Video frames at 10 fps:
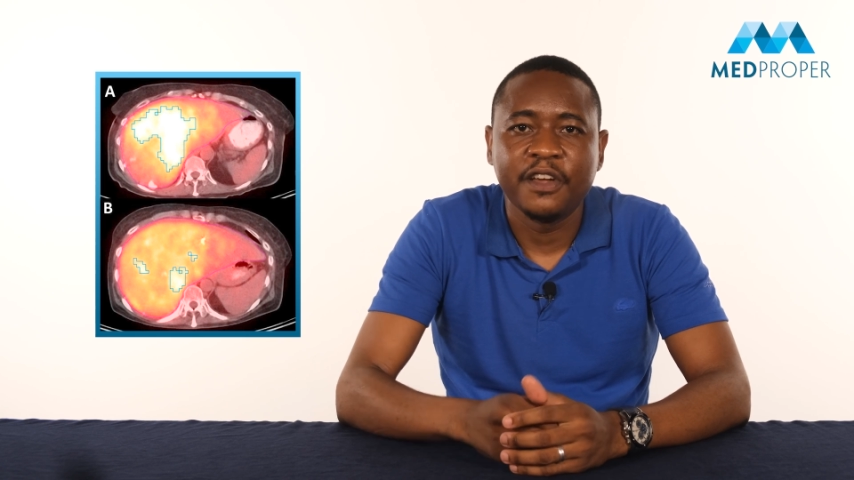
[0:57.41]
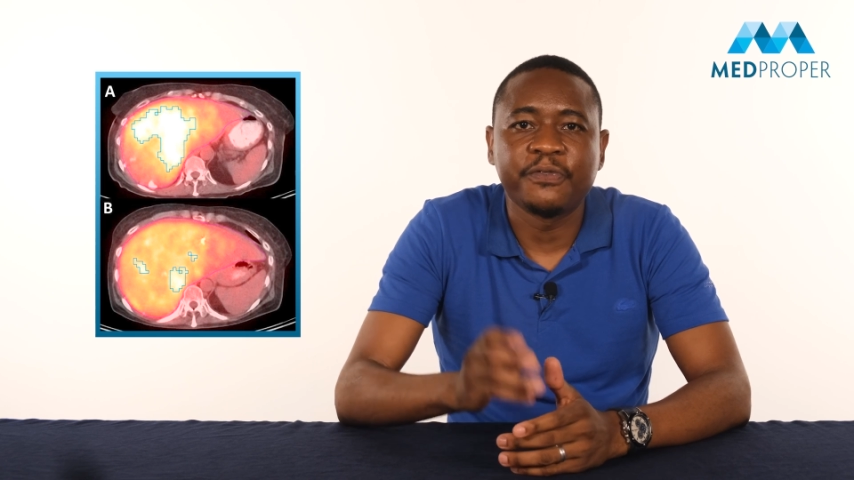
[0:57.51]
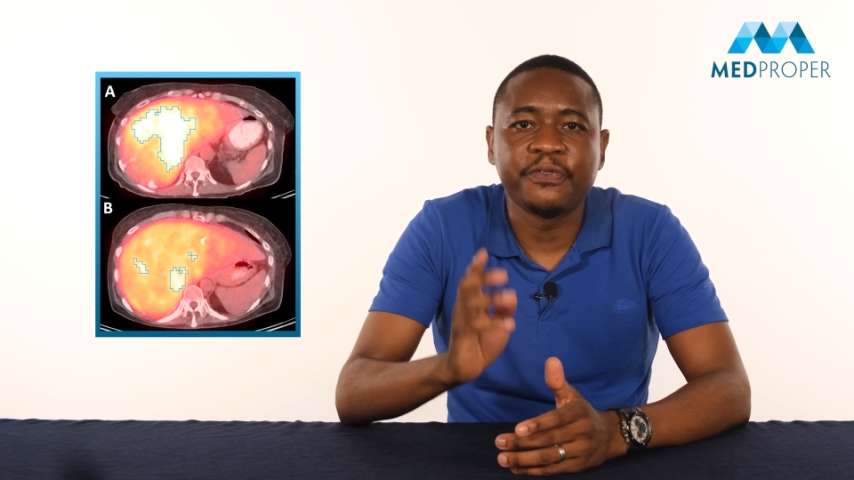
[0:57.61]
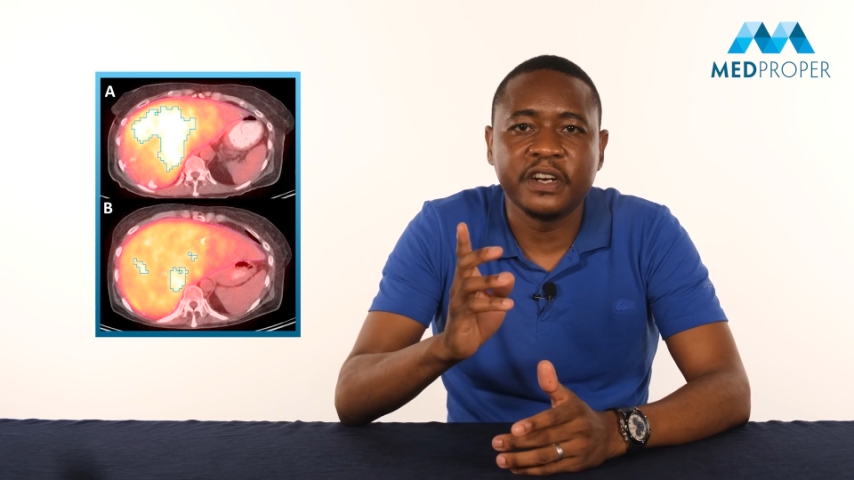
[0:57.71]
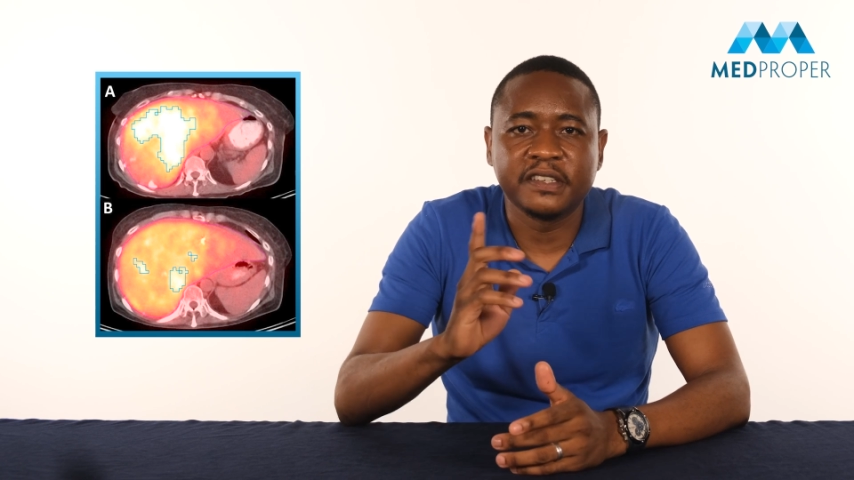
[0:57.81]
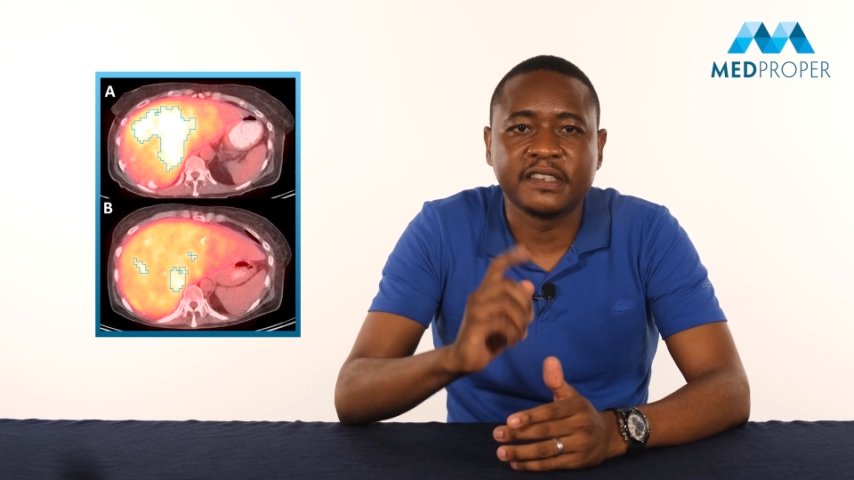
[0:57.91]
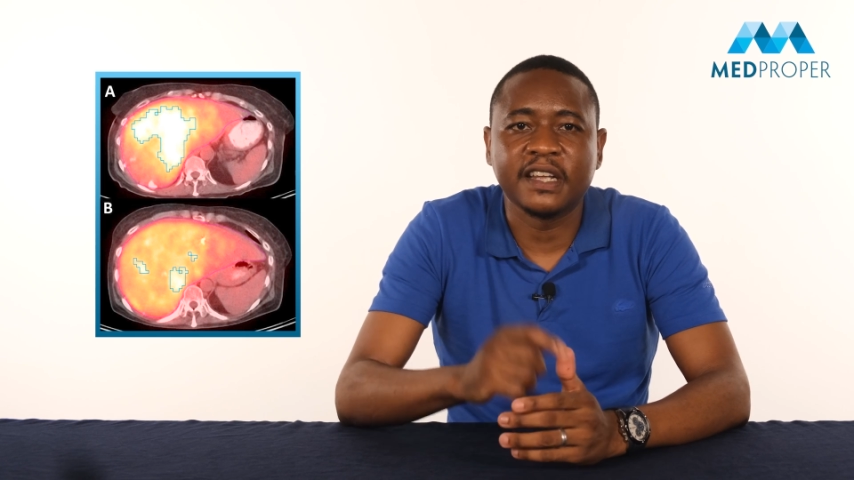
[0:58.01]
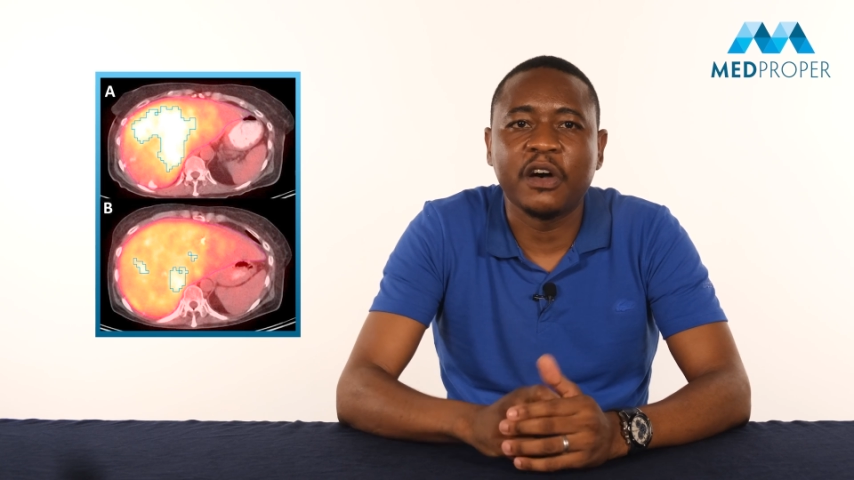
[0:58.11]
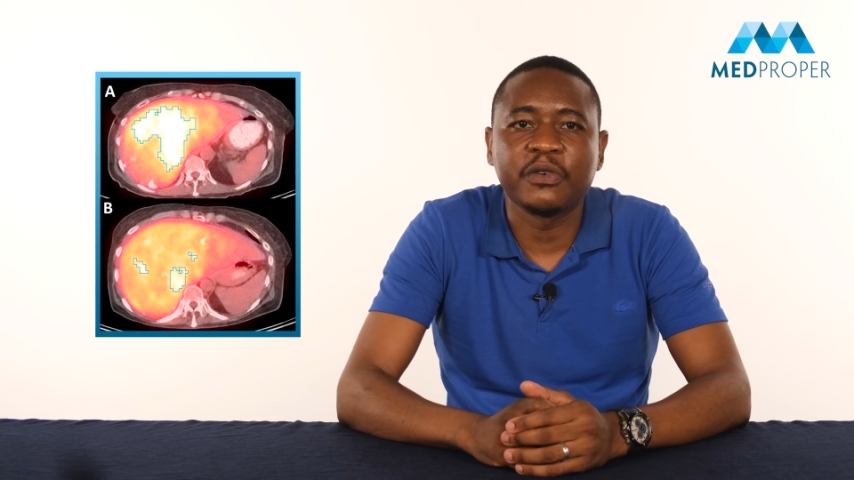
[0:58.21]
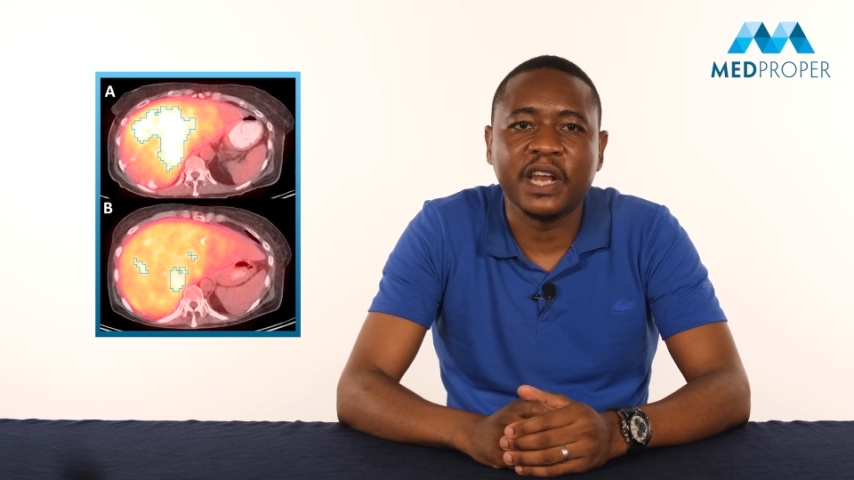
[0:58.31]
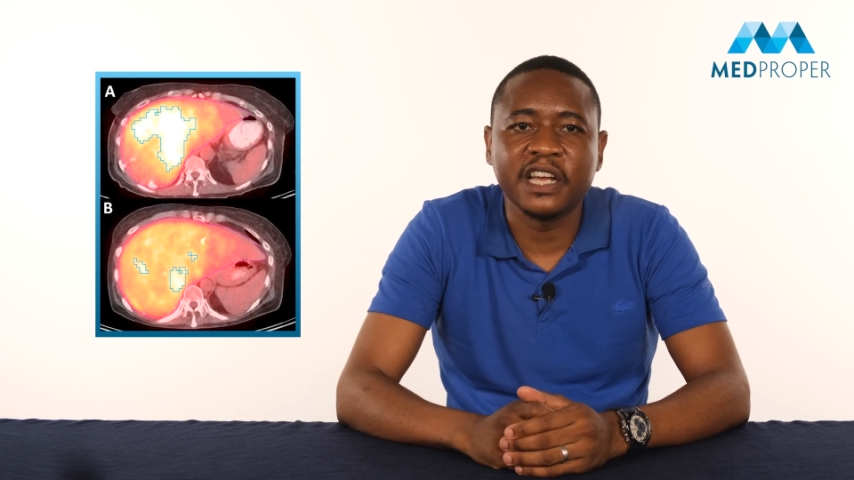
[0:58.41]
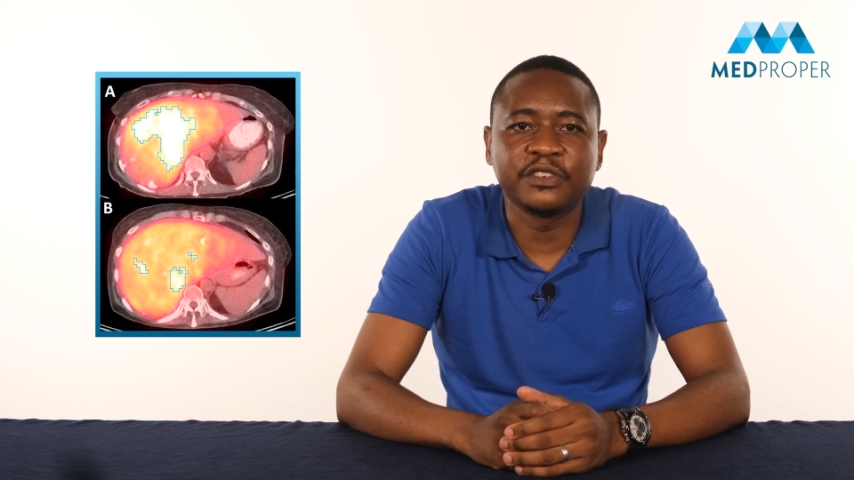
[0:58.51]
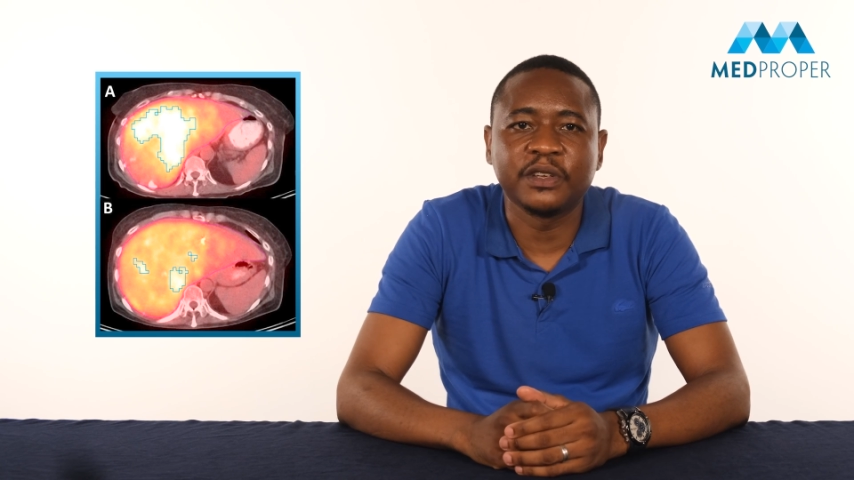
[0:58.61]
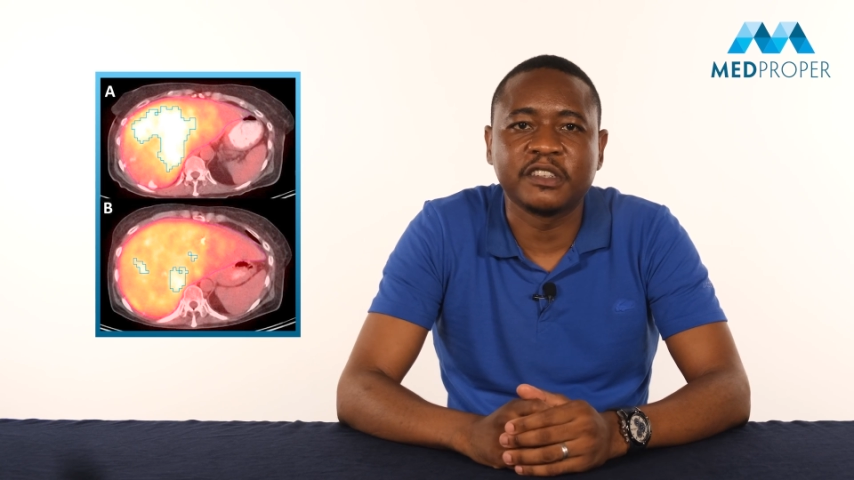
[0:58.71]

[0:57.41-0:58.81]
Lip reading: first, I would like to